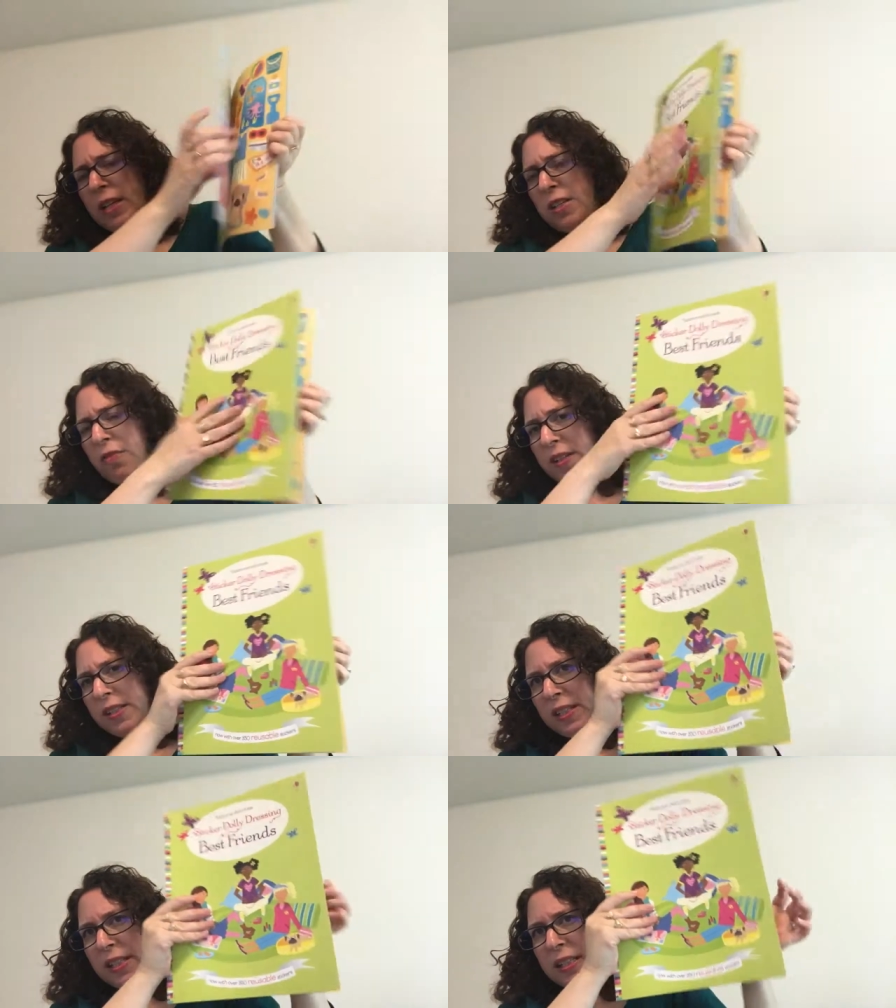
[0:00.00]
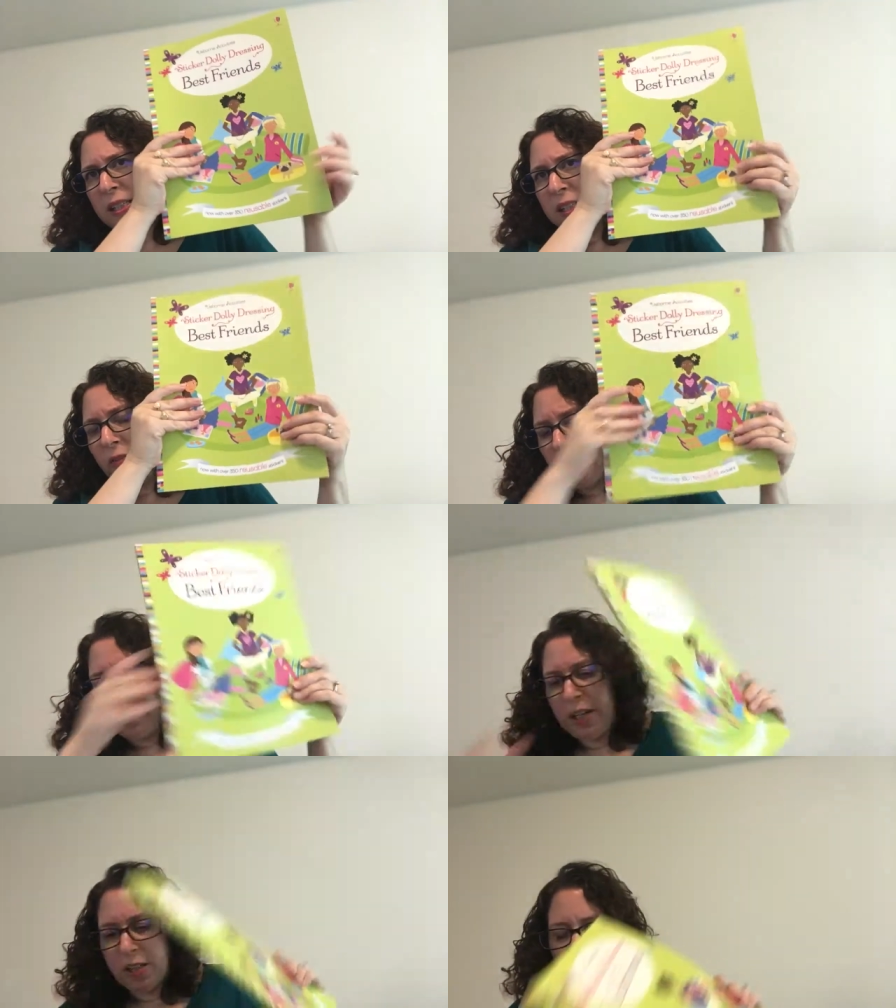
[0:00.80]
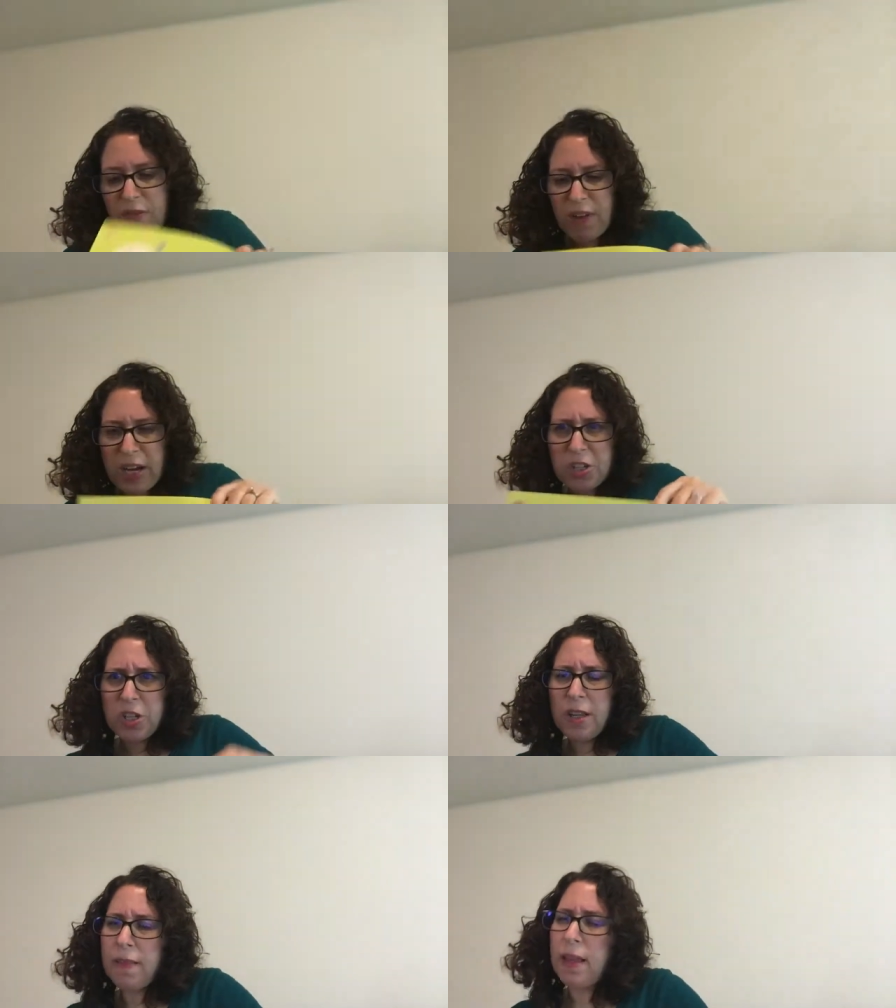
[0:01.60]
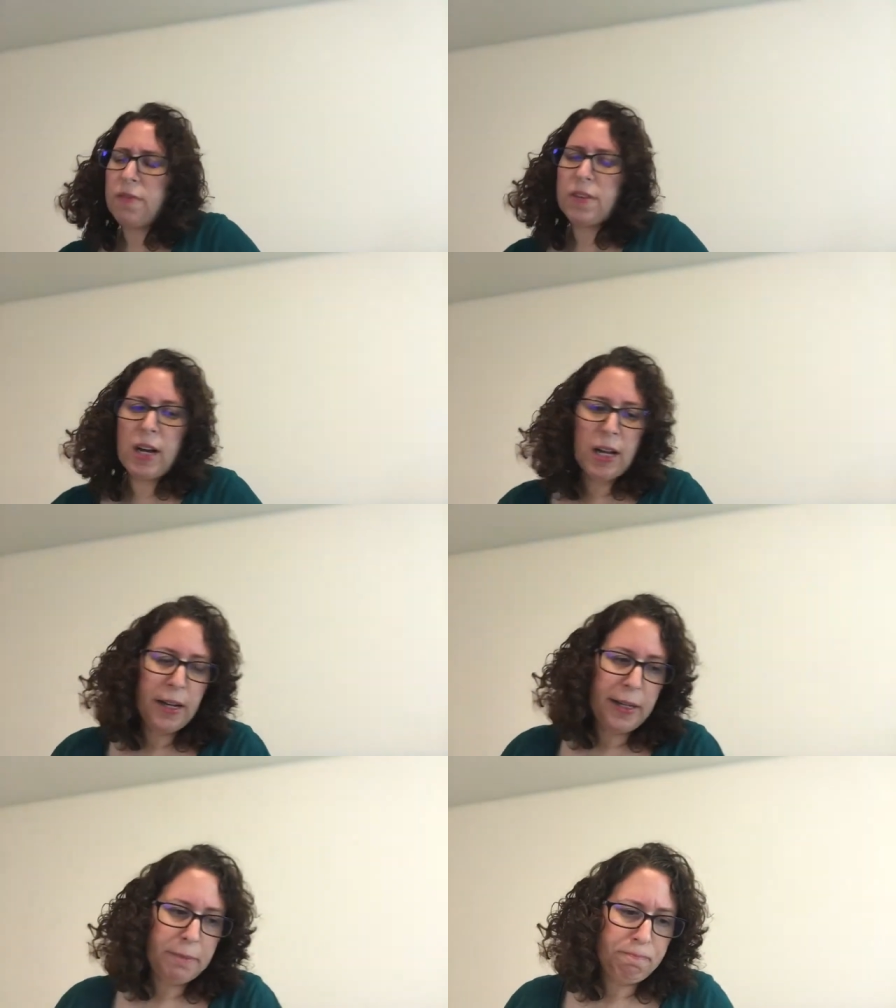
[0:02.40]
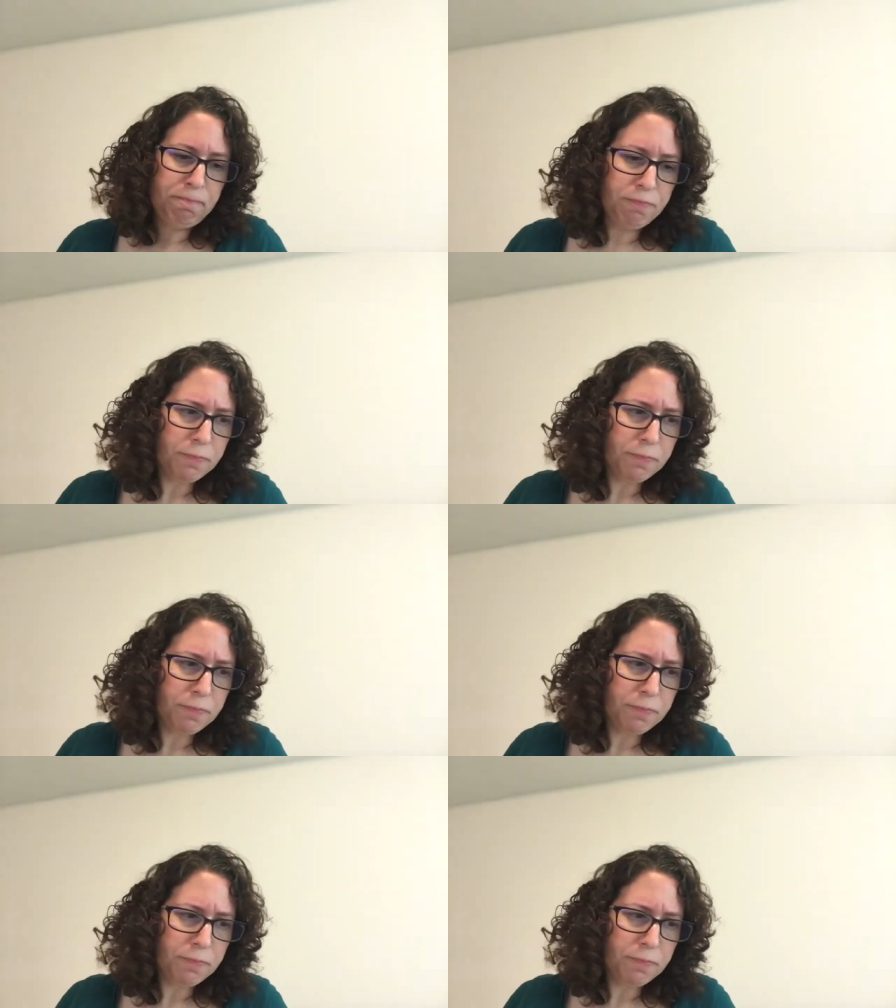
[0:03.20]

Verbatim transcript: got different seasons if your kid's in the fashion. They've got um,